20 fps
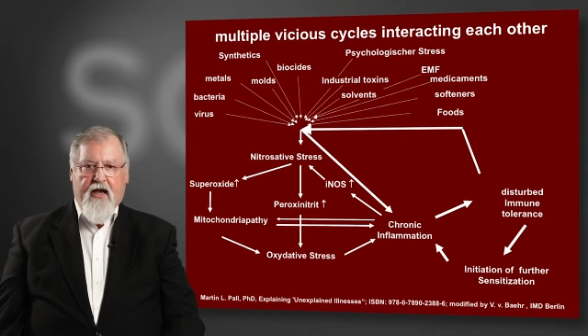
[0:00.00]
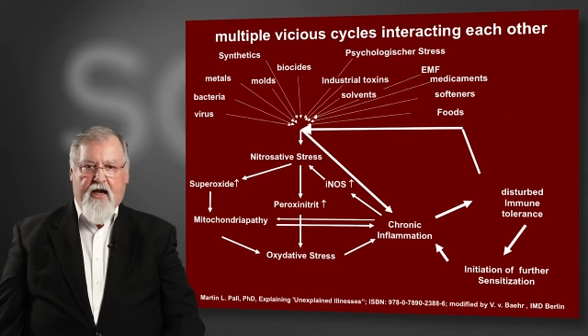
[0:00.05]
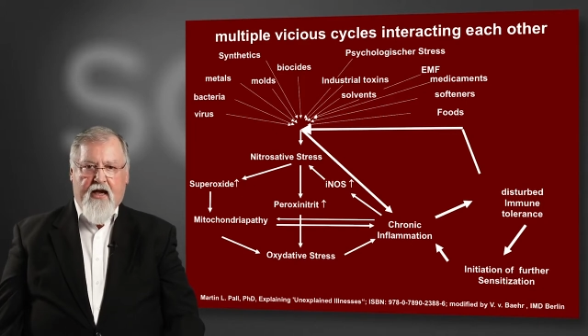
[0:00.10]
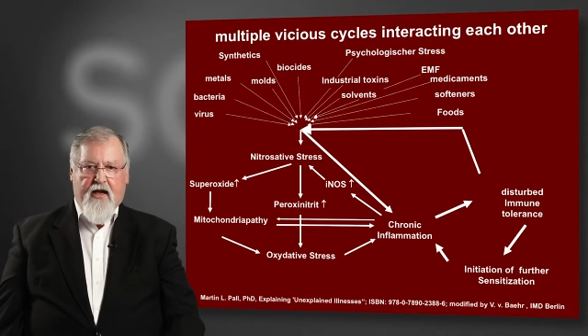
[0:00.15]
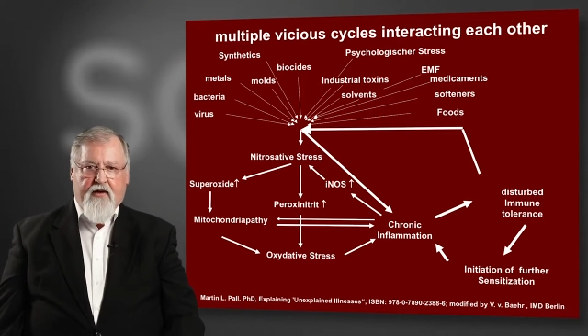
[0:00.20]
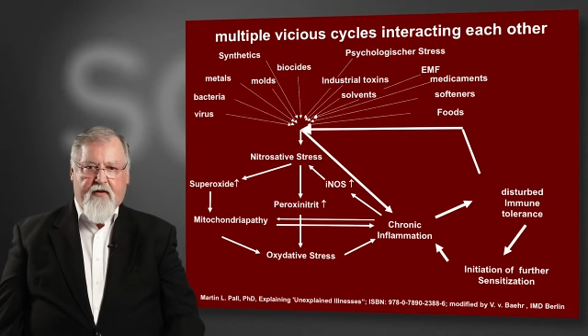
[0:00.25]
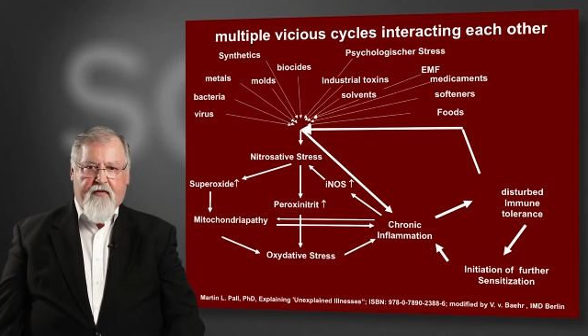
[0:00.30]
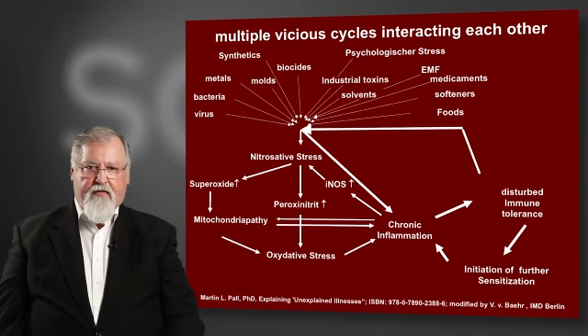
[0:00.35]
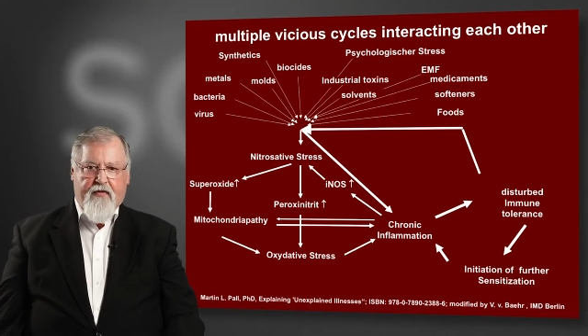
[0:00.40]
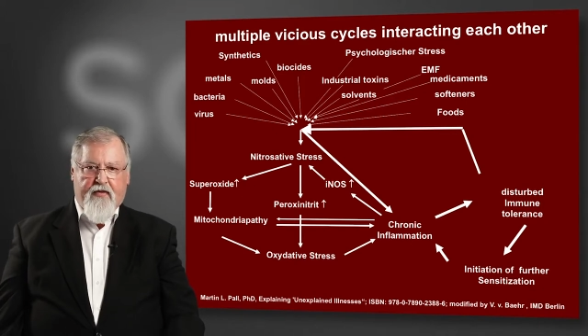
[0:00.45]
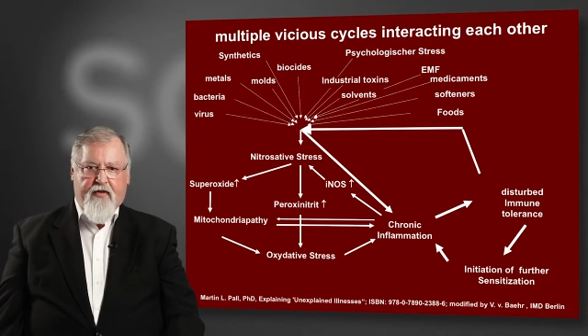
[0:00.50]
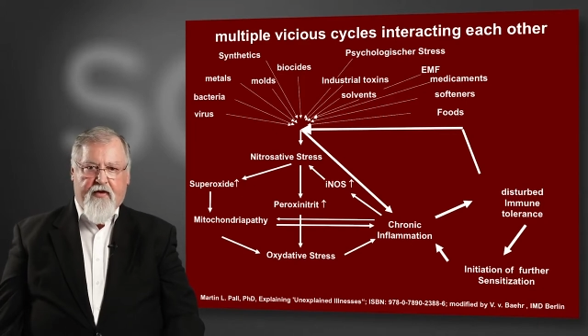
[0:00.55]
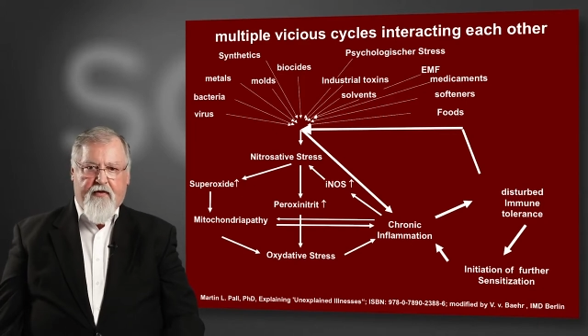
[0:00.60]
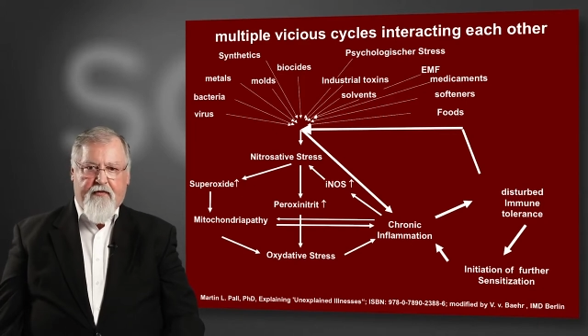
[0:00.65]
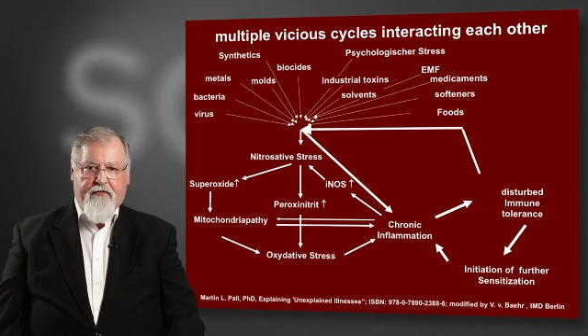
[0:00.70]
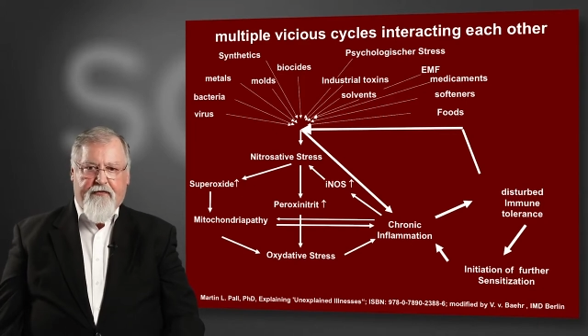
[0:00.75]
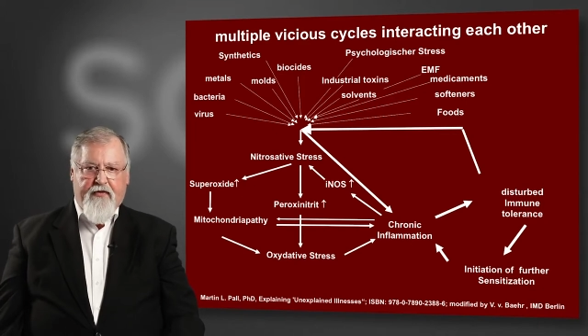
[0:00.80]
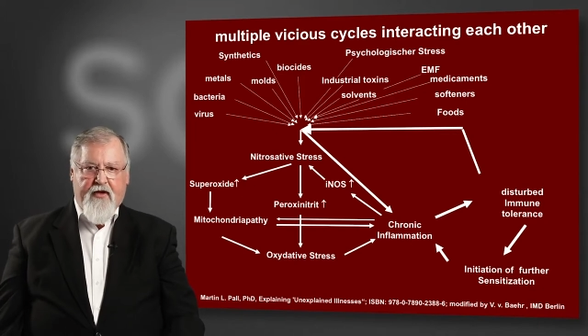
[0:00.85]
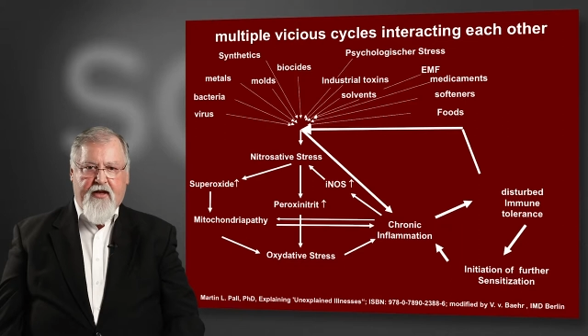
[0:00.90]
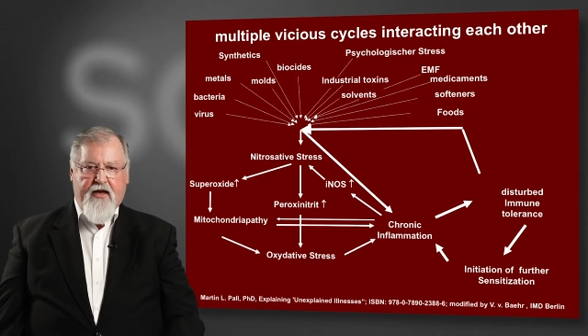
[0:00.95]
and
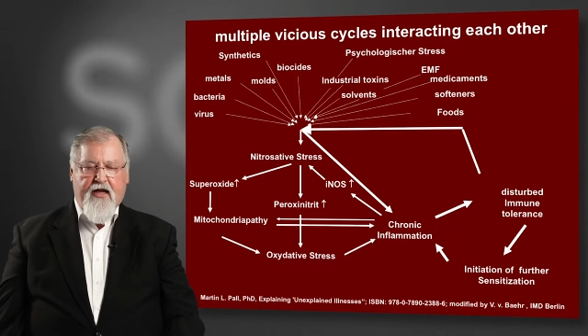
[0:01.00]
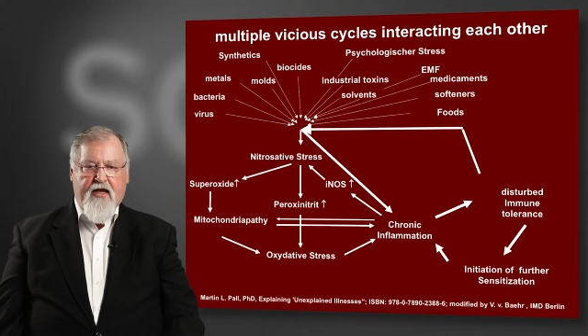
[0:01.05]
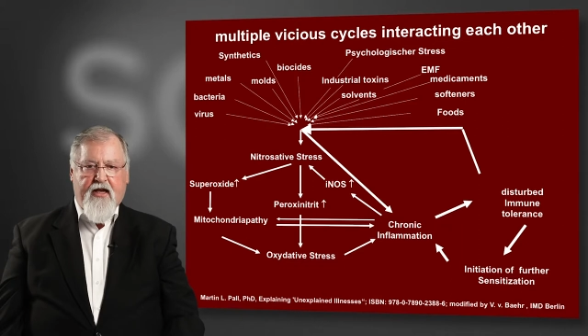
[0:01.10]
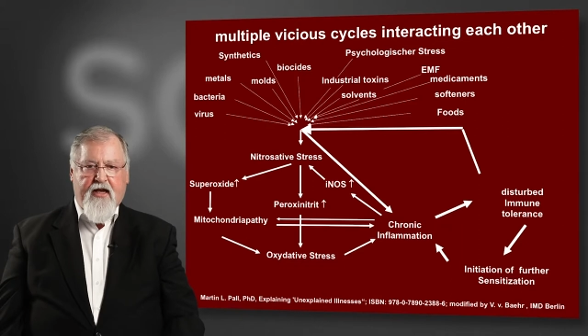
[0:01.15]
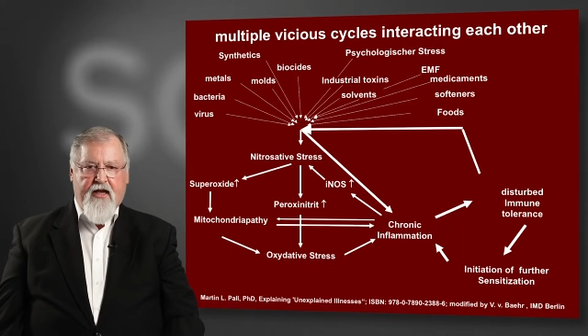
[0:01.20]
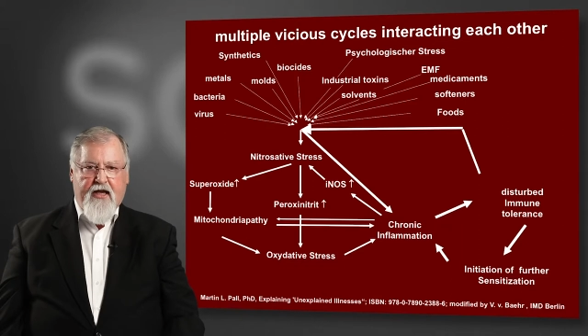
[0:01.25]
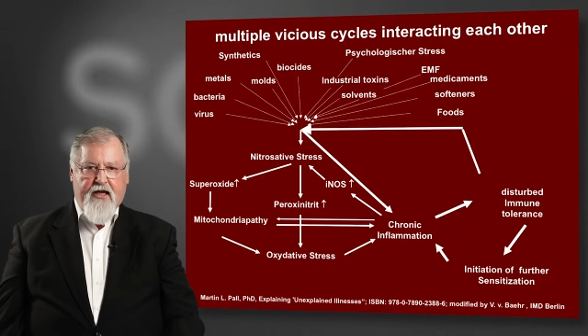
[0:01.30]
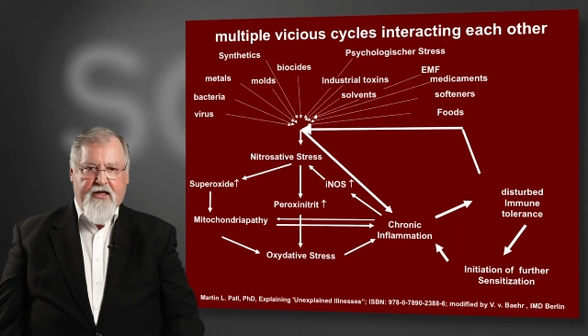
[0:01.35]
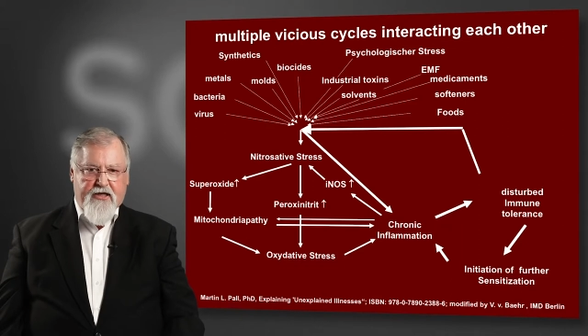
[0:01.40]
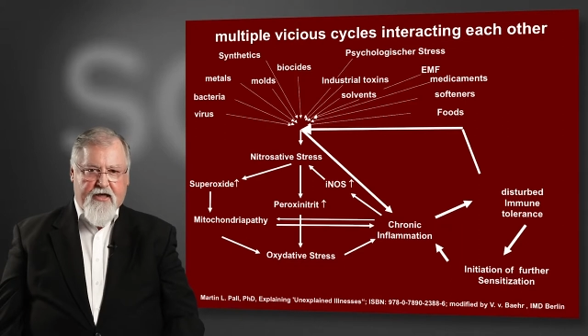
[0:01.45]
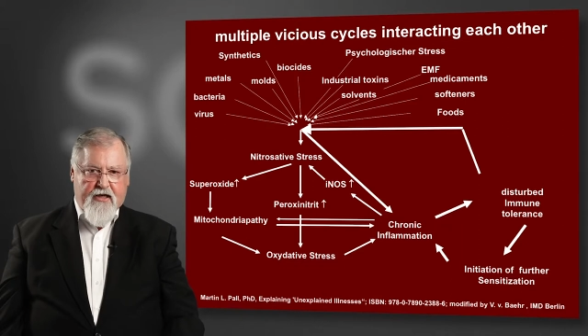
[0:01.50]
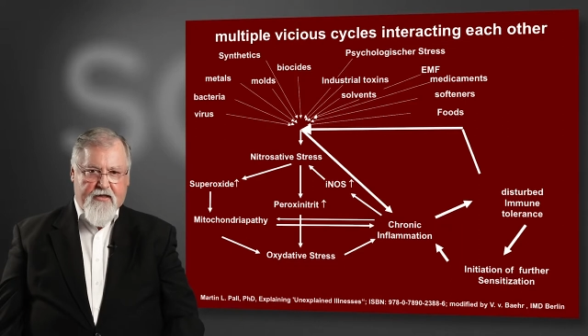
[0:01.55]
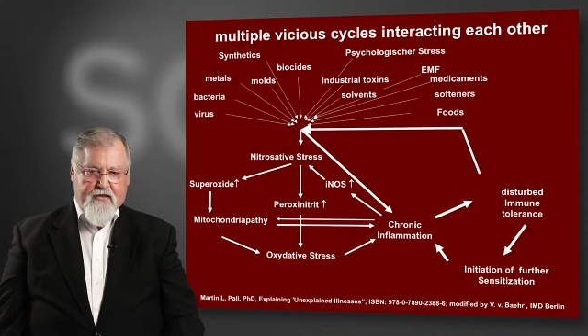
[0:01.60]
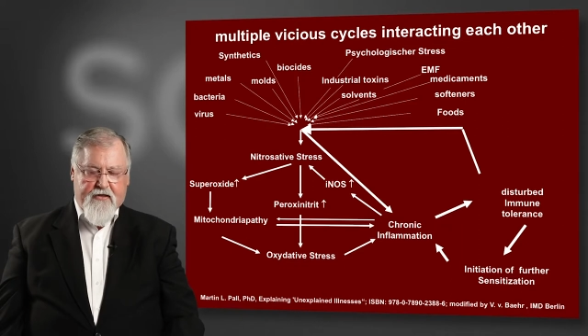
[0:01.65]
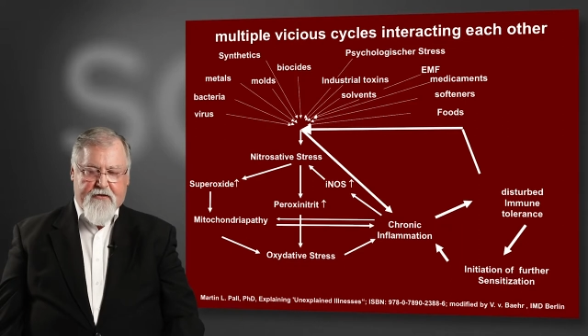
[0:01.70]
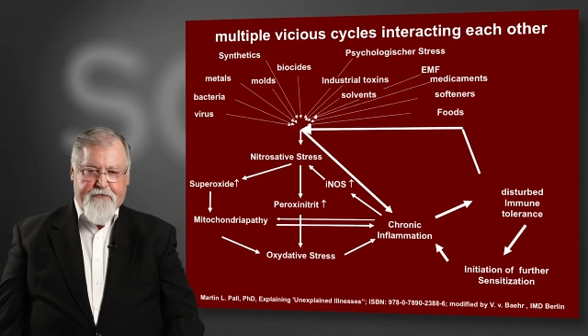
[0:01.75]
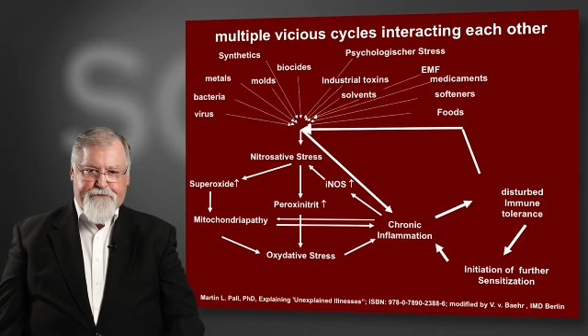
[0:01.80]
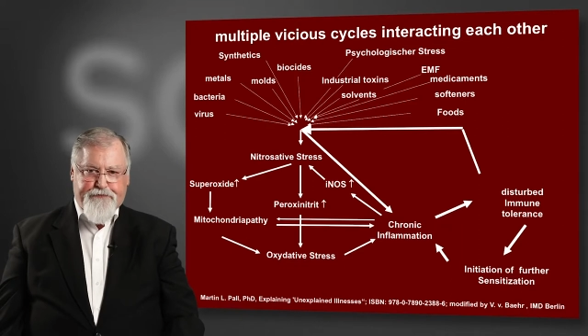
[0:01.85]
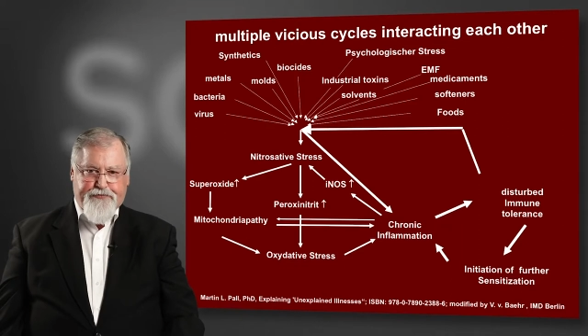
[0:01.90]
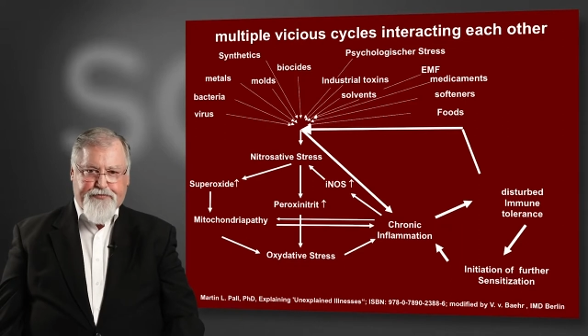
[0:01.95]
they're feeding each
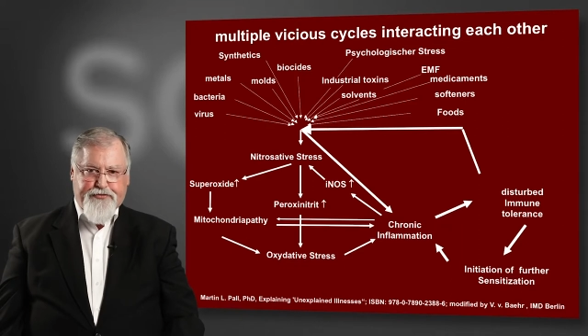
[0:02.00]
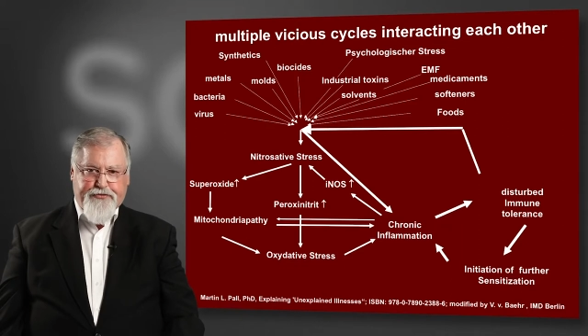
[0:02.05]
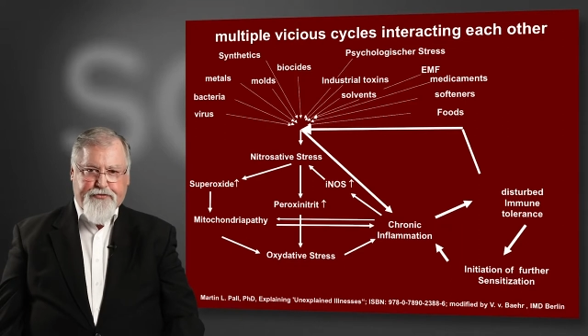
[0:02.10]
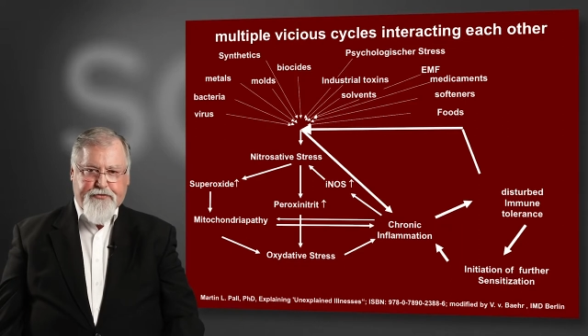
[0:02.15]
other.